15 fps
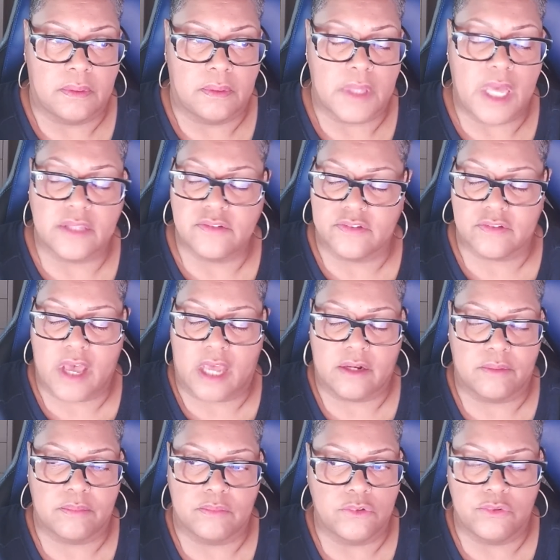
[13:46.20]
I just got
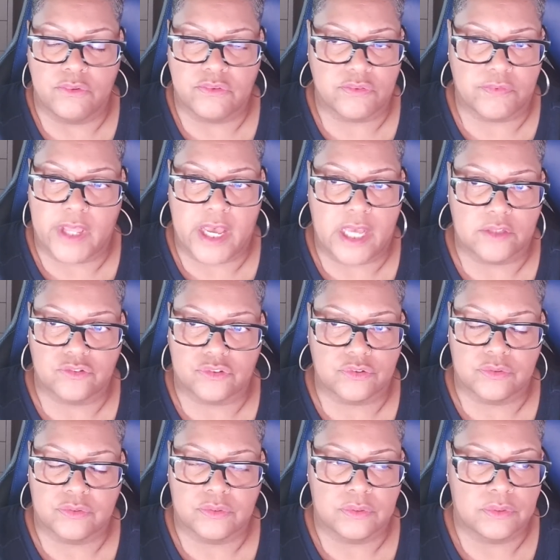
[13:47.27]
a news flash
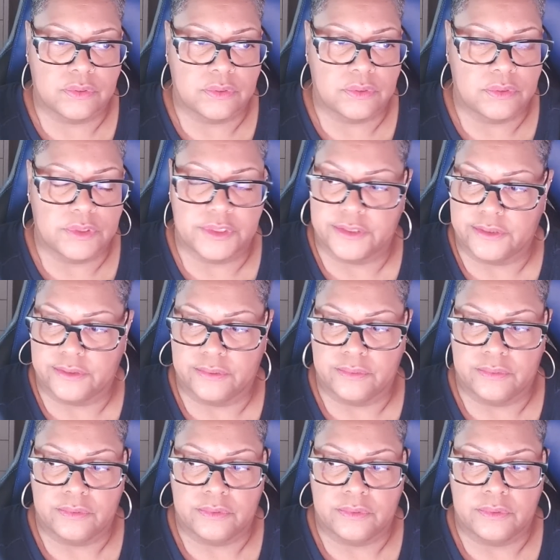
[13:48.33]
here
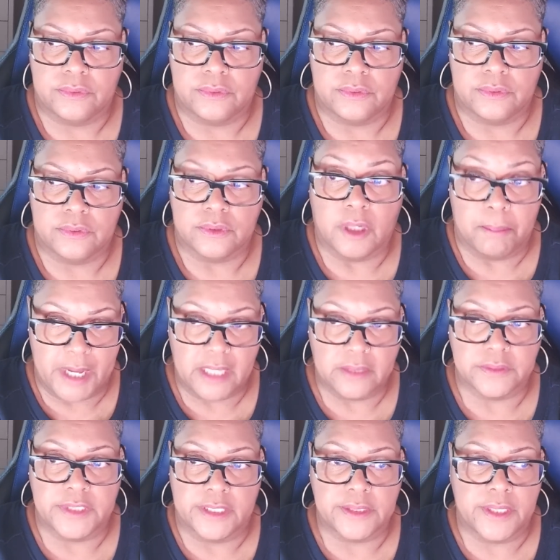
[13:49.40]
about
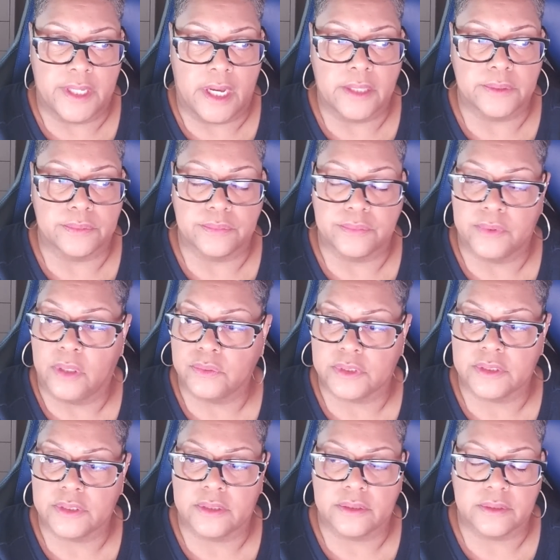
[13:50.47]
Netanyahu. Hold
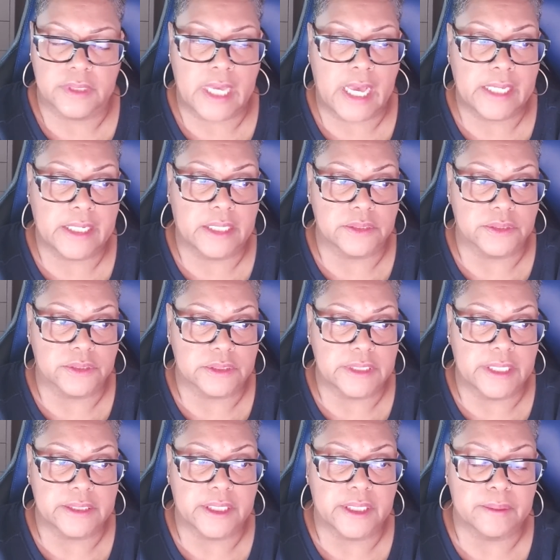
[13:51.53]
on, I gotta look
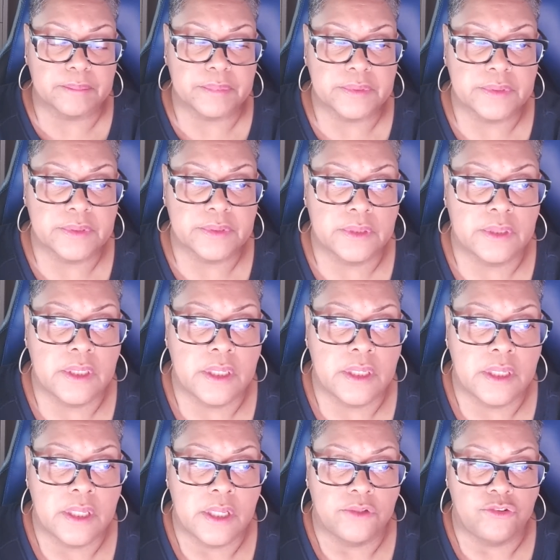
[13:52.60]
that up.
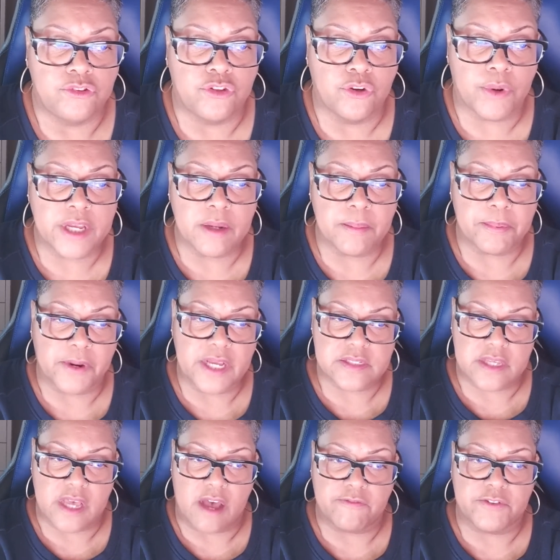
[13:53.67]
During a press
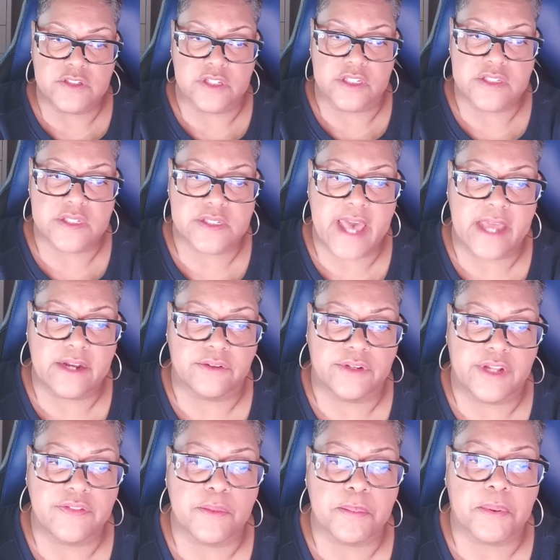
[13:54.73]
conference on
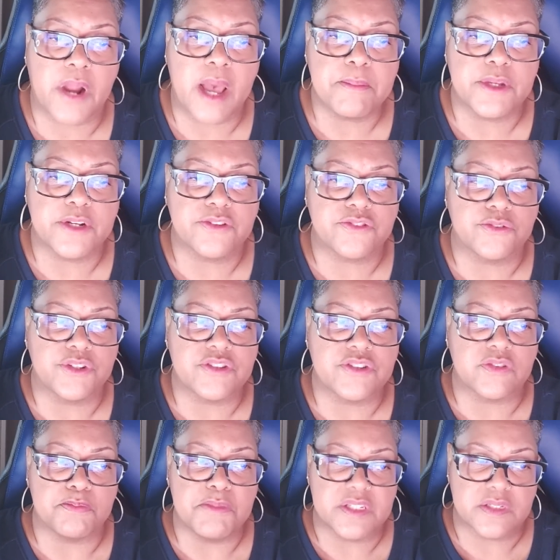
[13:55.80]
Saturday, the prime minister
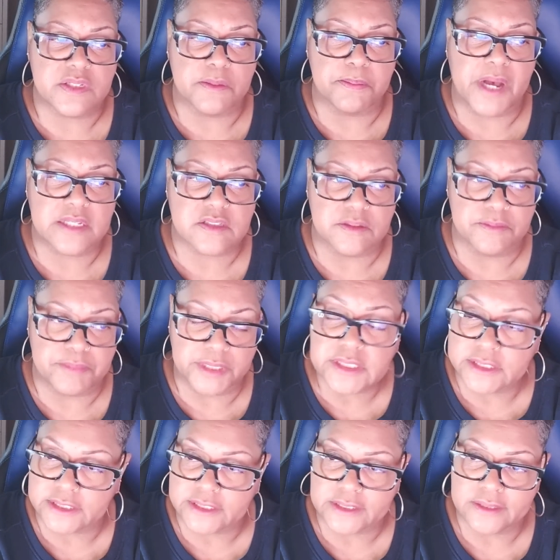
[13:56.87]
dismissed the
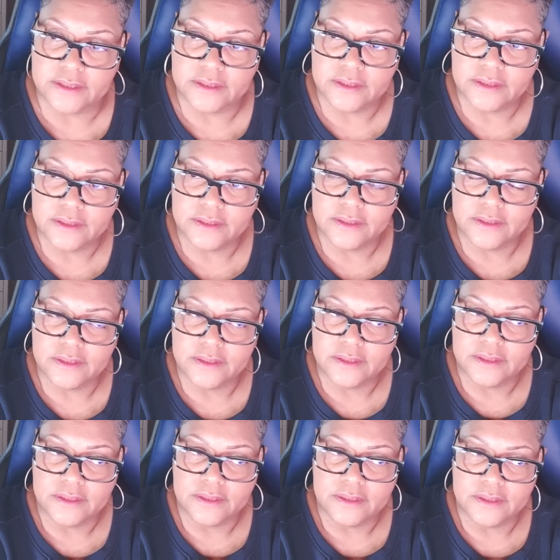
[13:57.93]
possibility
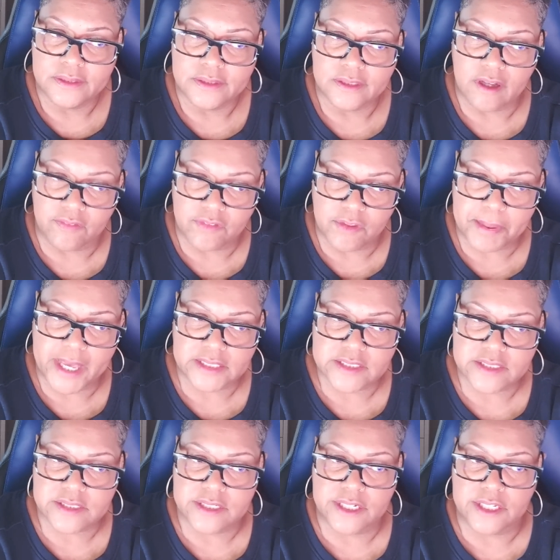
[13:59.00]
of the
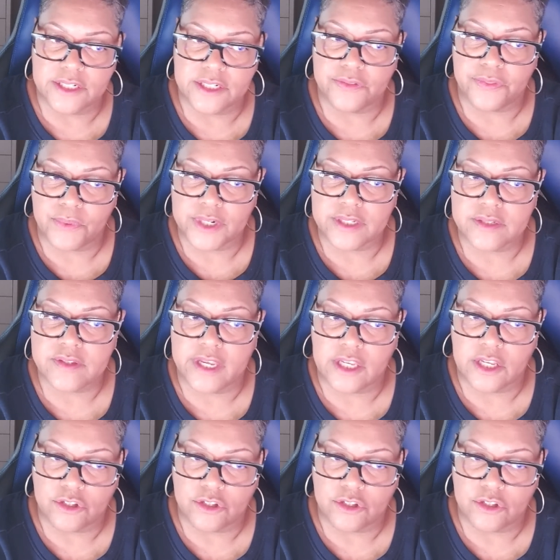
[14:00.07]
Palestinian Authority taking